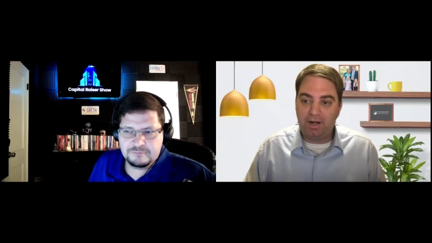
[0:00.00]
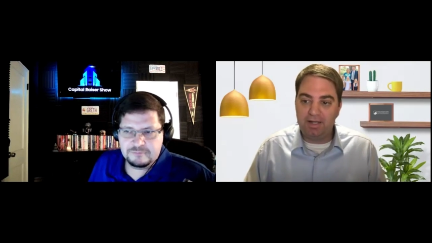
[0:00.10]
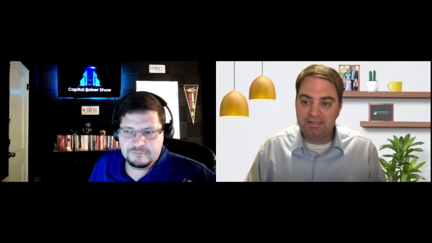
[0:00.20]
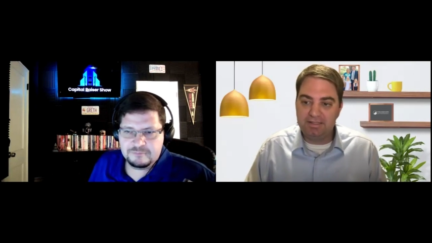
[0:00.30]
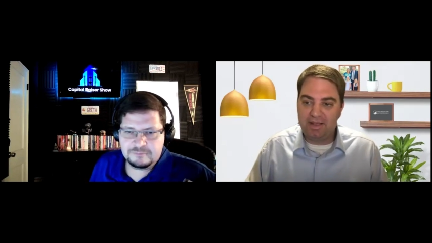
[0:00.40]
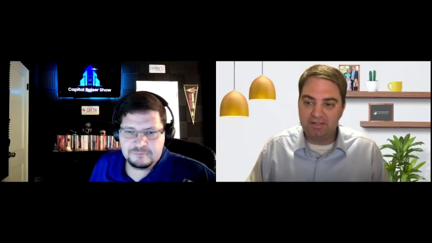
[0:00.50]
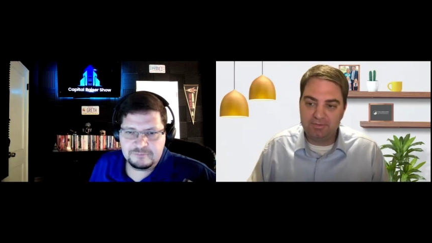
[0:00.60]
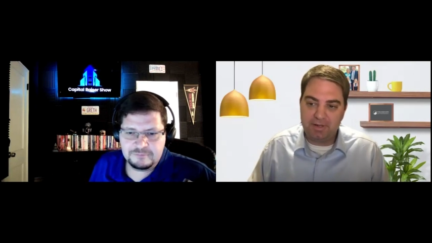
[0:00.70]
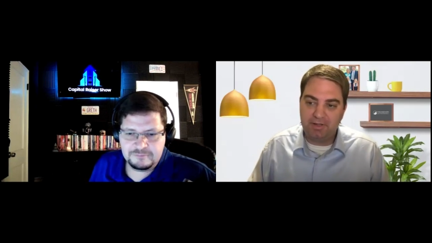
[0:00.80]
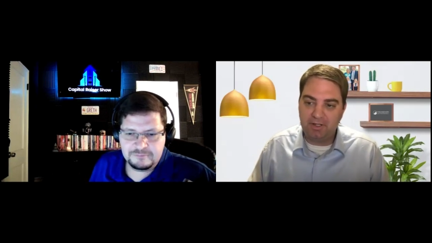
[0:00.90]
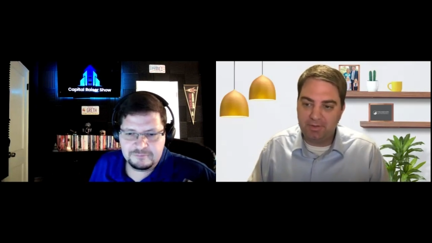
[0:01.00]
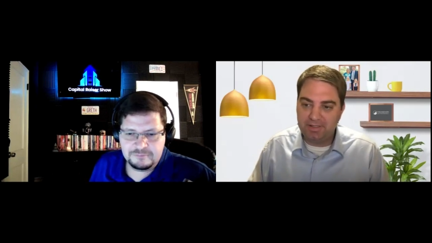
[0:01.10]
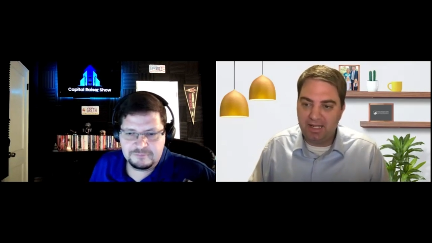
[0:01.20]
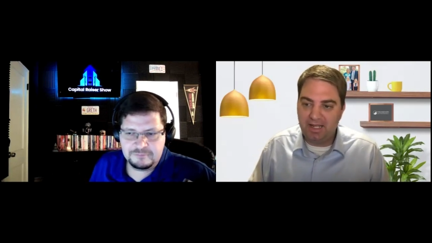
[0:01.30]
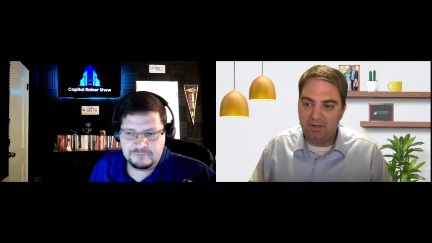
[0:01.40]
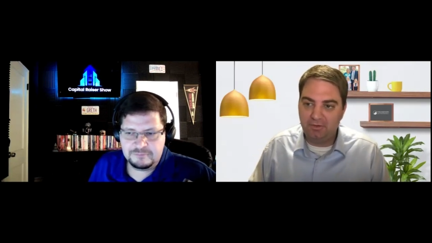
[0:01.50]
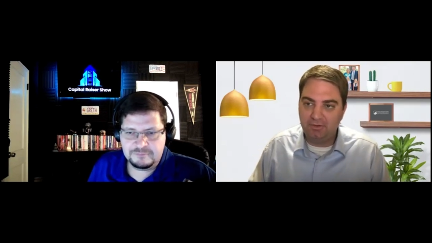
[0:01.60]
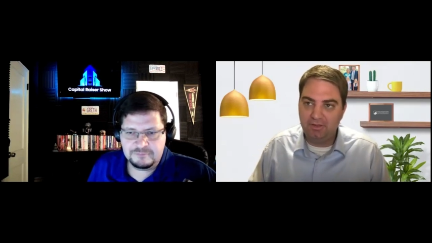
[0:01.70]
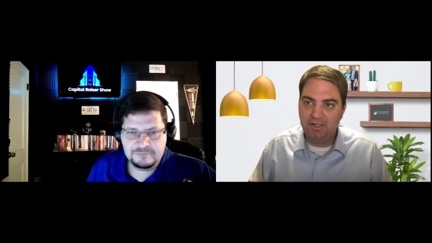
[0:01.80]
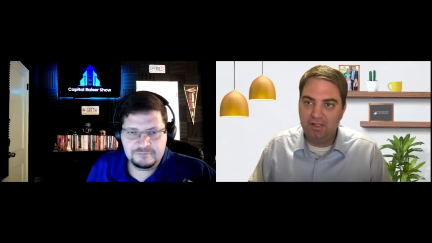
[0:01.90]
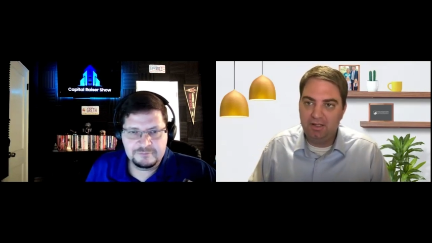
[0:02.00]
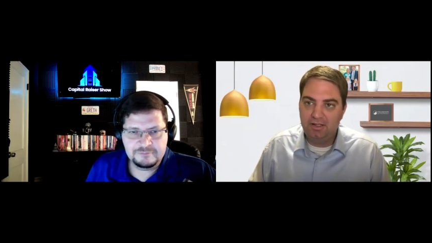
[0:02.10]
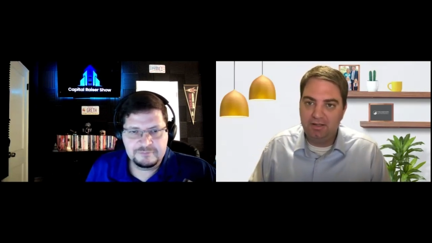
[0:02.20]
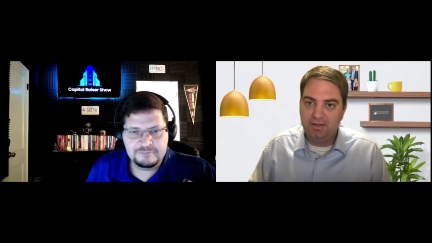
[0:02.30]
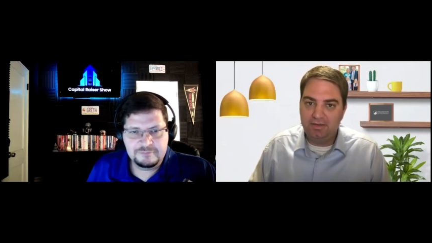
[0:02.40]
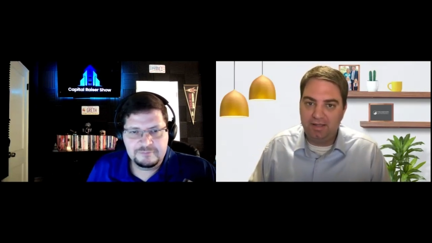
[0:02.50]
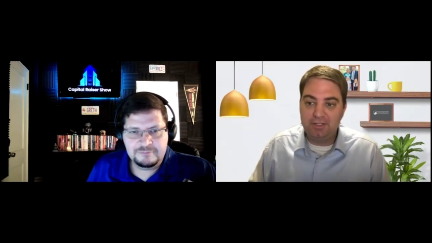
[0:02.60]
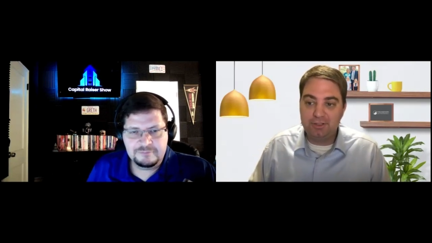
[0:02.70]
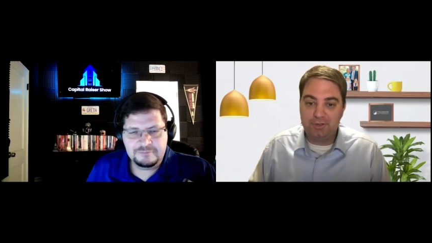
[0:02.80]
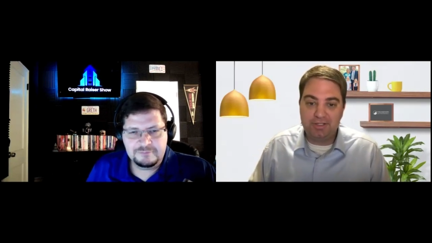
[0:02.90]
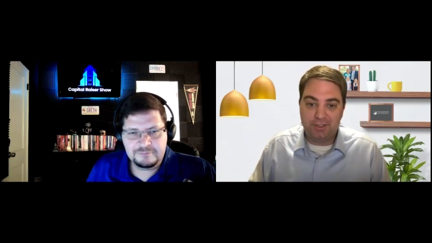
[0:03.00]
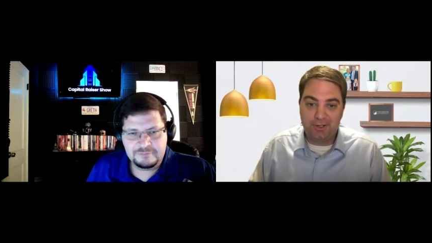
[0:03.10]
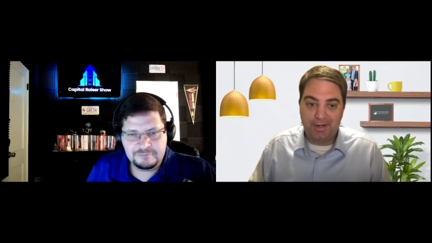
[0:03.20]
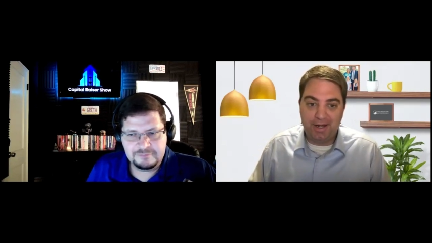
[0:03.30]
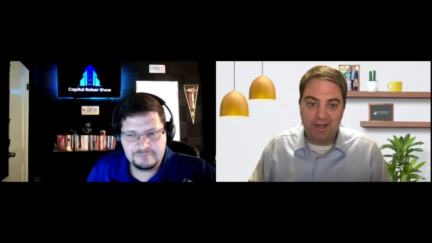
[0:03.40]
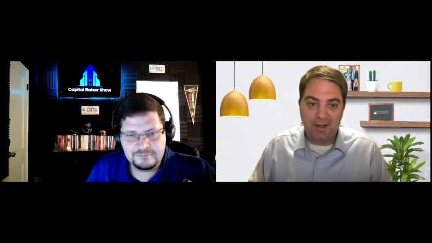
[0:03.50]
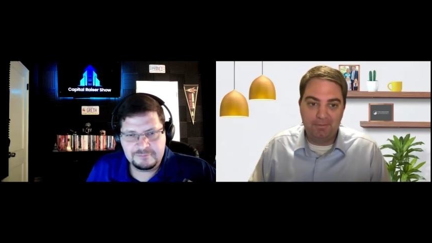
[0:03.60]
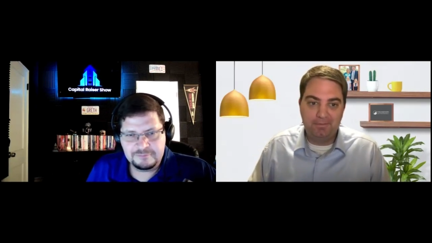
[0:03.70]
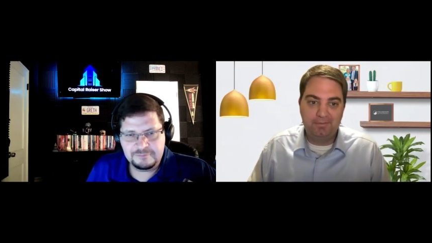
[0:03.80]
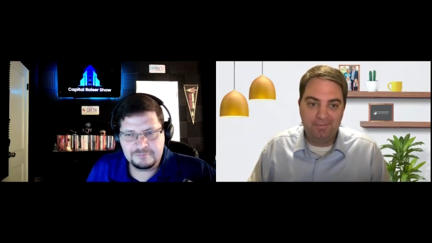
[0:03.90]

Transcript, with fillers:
Speaker 1: prices of houses may be going down, interest rates are going up.